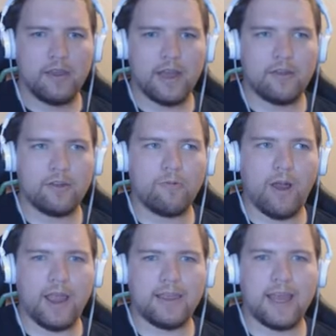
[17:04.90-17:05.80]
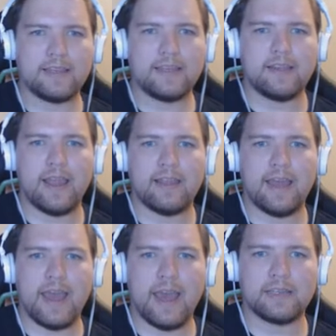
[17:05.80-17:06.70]
I don't know why that did like
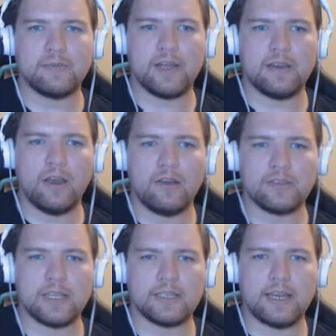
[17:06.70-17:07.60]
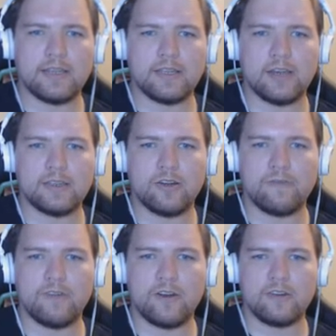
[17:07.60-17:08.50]
that, but... Oh, it's because I didn't talk to her
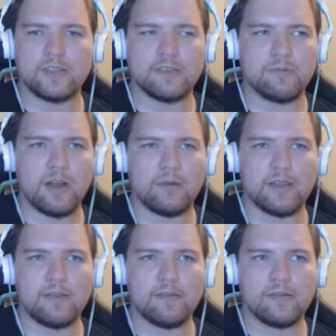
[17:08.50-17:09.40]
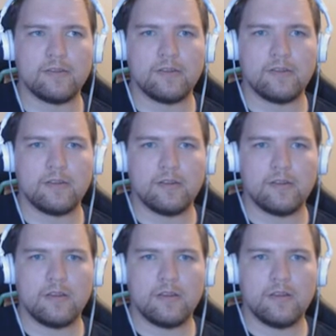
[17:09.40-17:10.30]
first, probably.
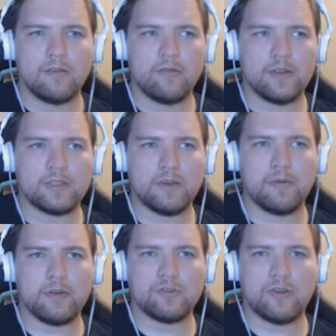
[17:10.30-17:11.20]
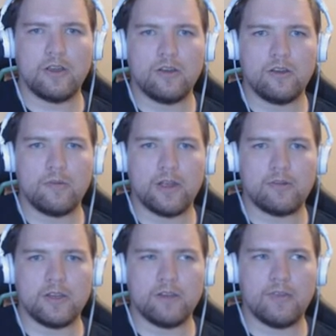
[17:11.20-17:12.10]
Want to see about Jerome. How
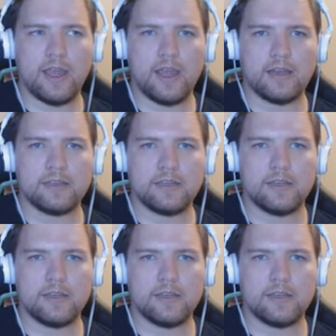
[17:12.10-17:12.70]
do we do that?